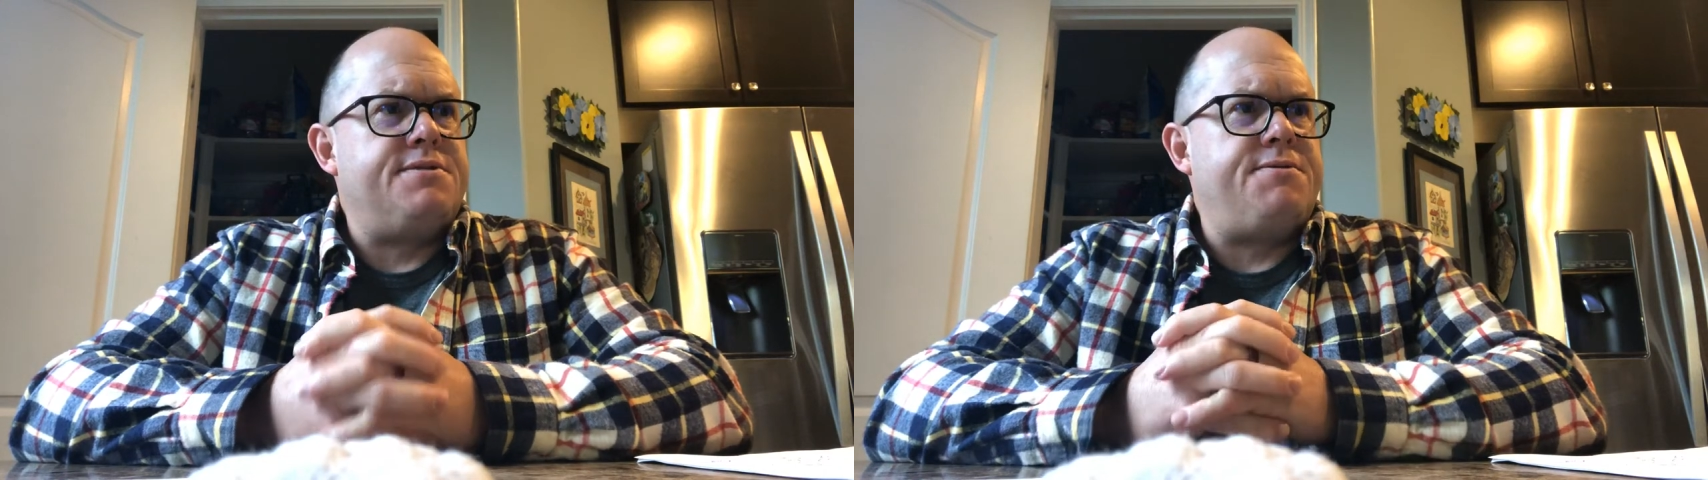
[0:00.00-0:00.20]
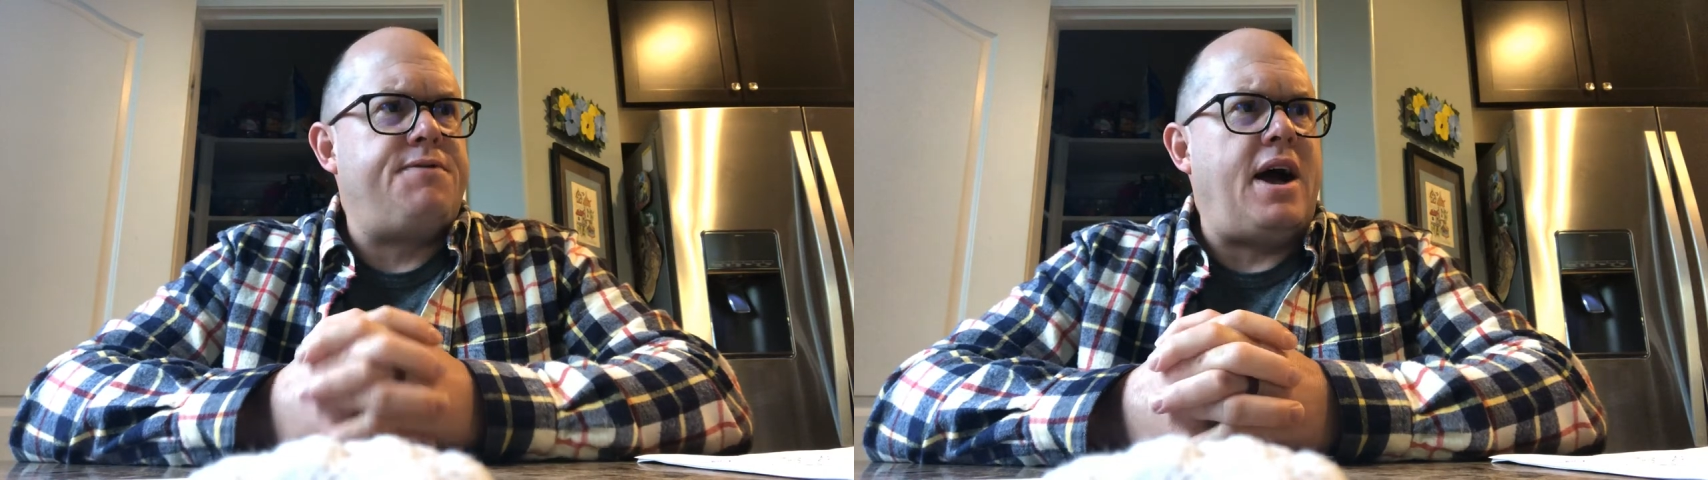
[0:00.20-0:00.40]

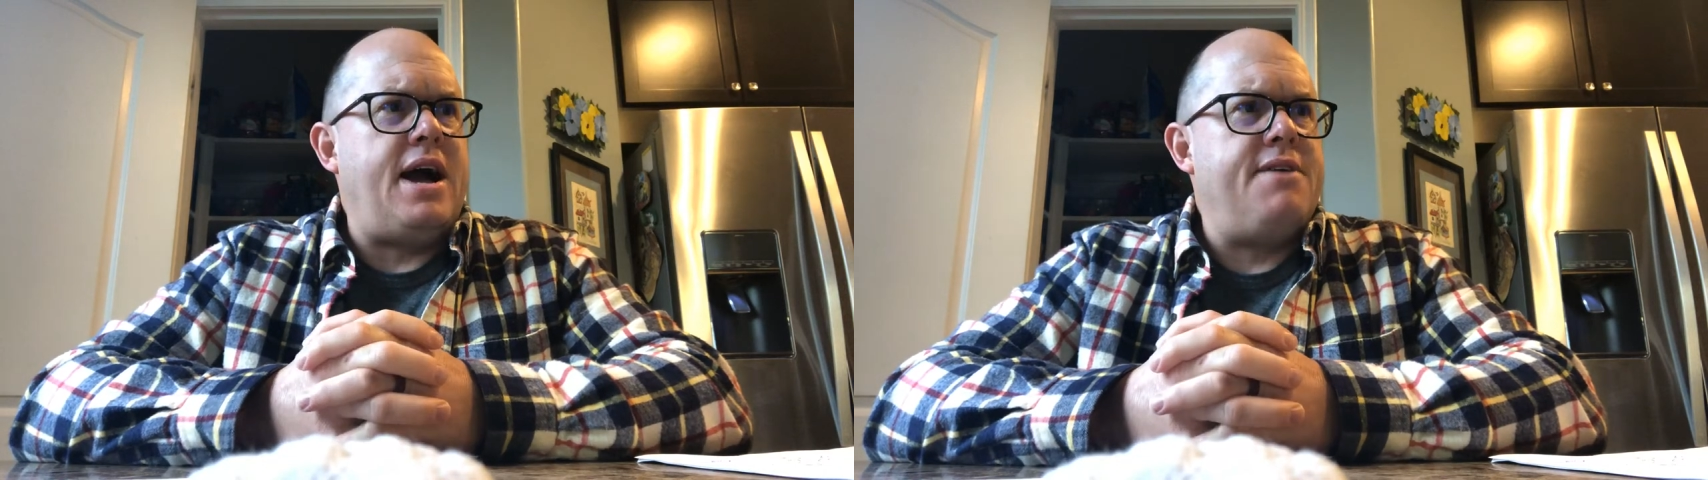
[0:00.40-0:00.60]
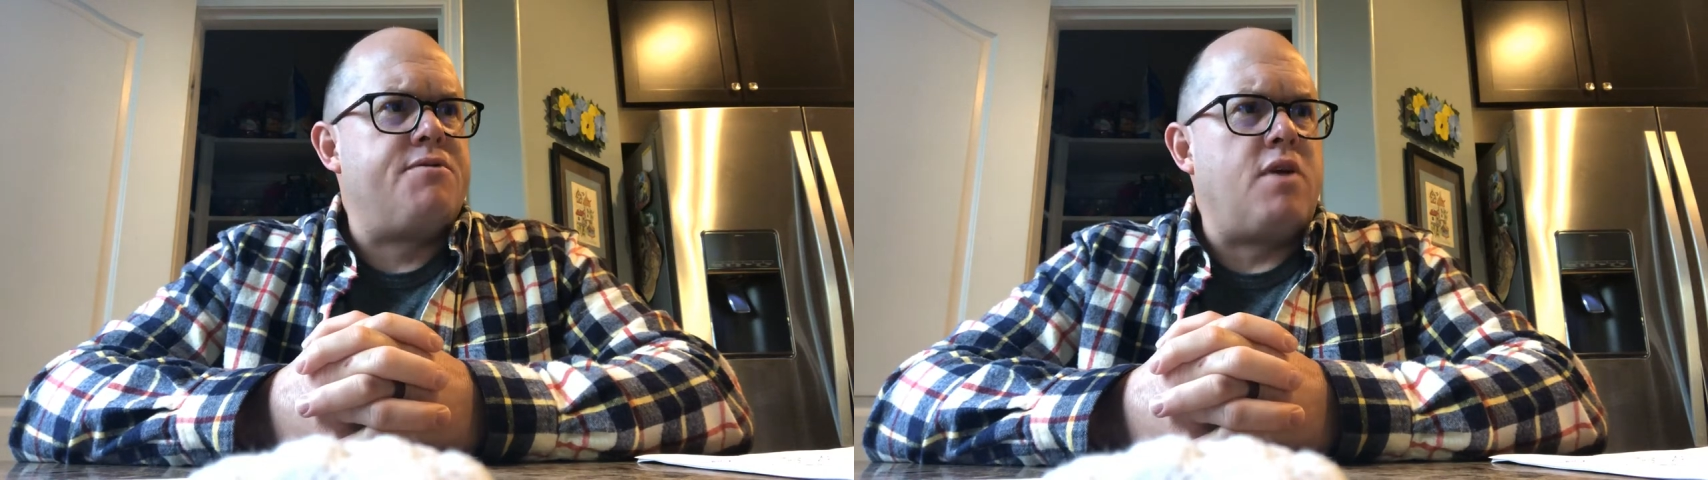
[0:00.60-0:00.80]

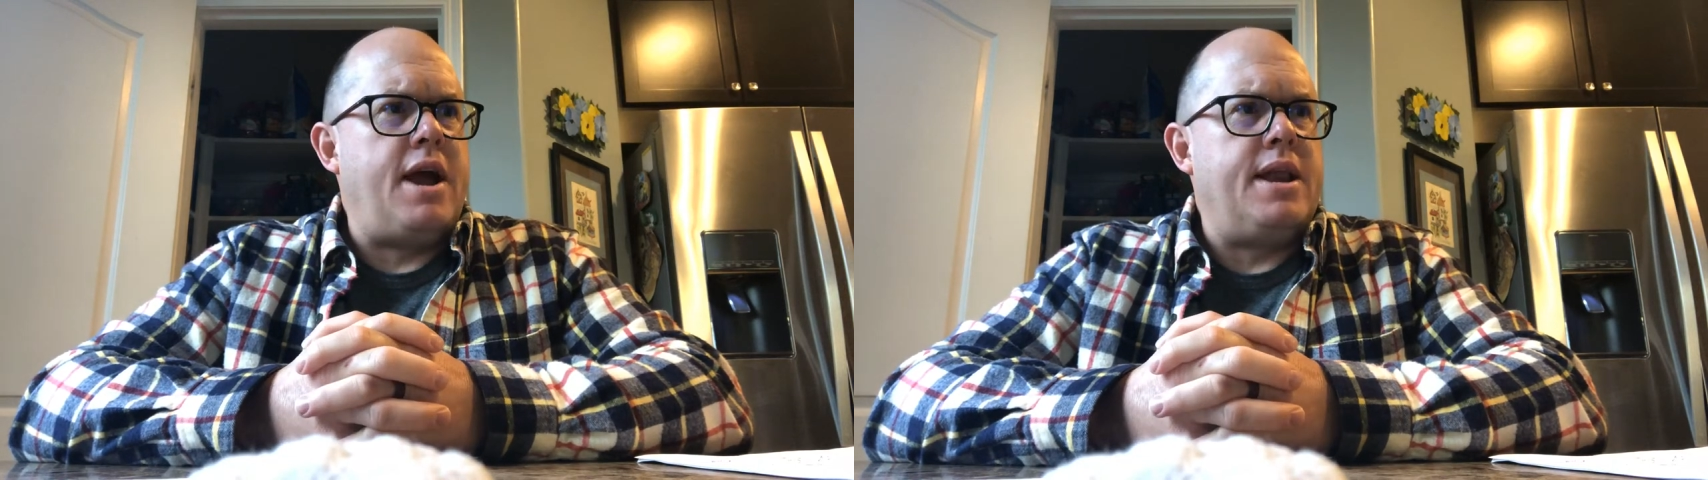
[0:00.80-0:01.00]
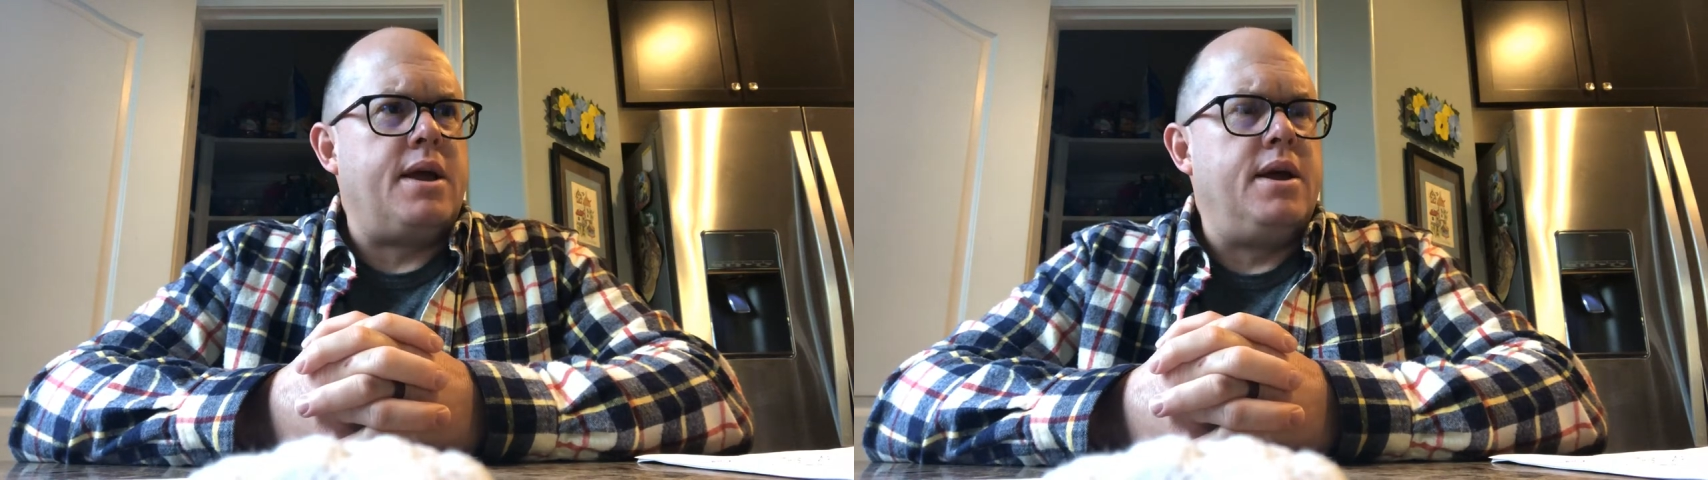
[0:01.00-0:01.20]
5
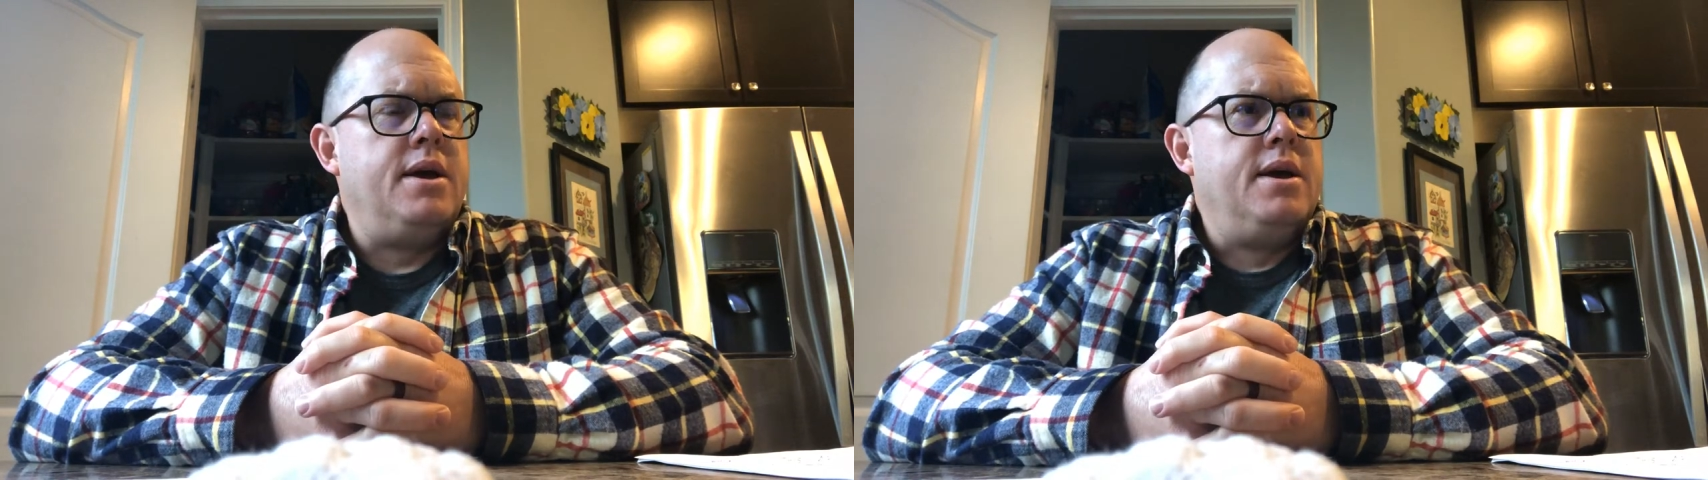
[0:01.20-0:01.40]
writing